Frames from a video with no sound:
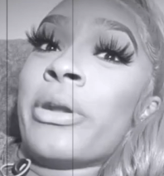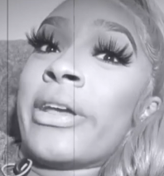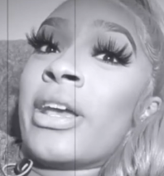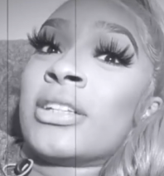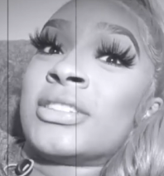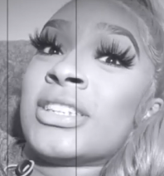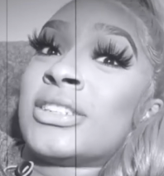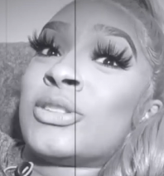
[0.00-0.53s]

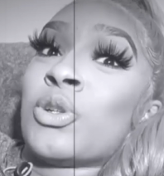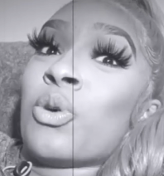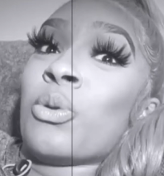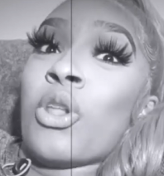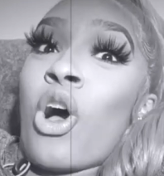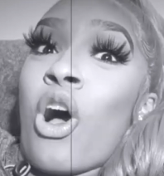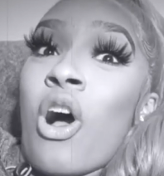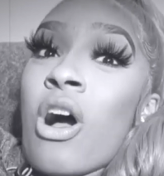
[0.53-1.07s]
this. It's too
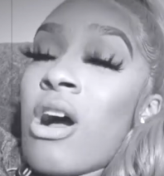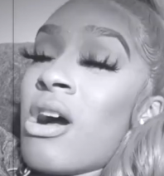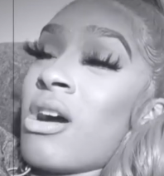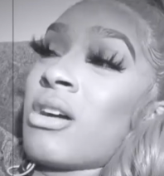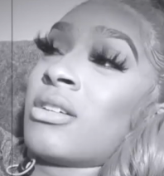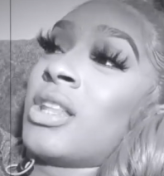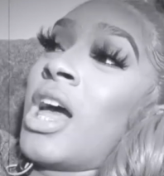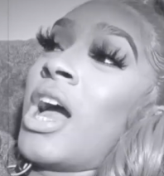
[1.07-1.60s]

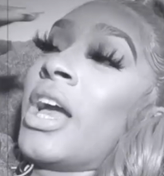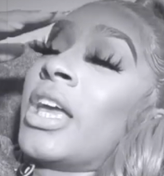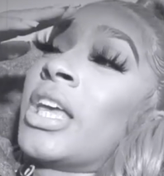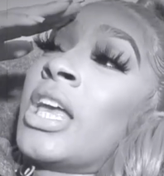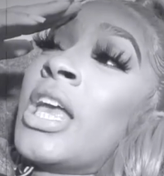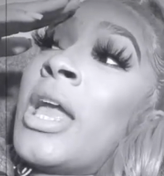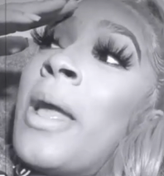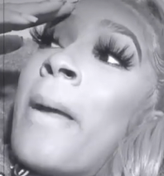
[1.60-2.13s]
long.
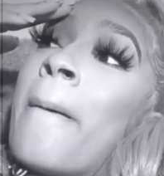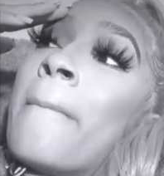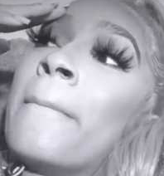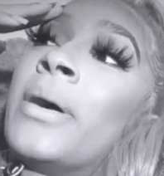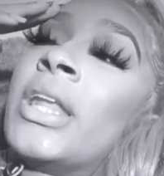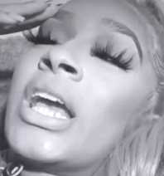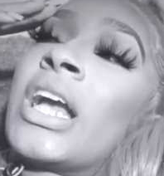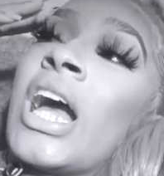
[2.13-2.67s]
Like,
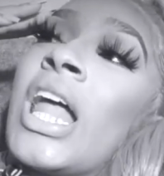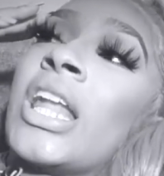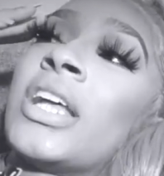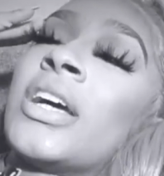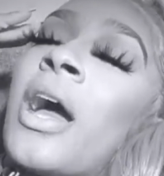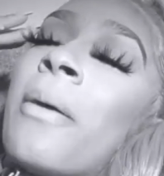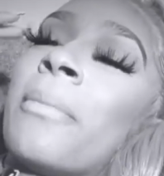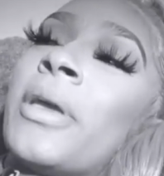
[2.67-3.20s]
but it kind
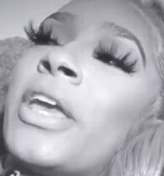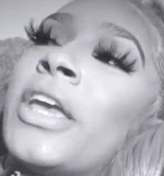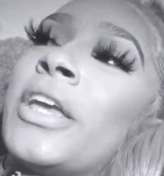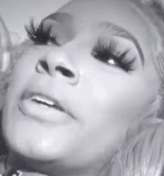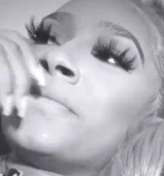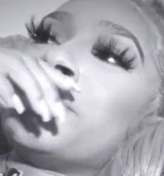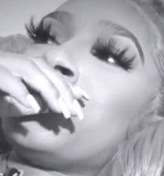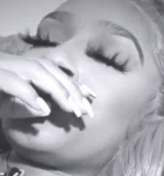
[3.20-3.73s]
of, I
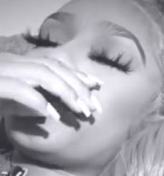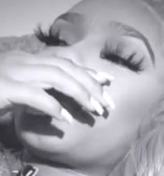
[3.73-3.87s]
mean,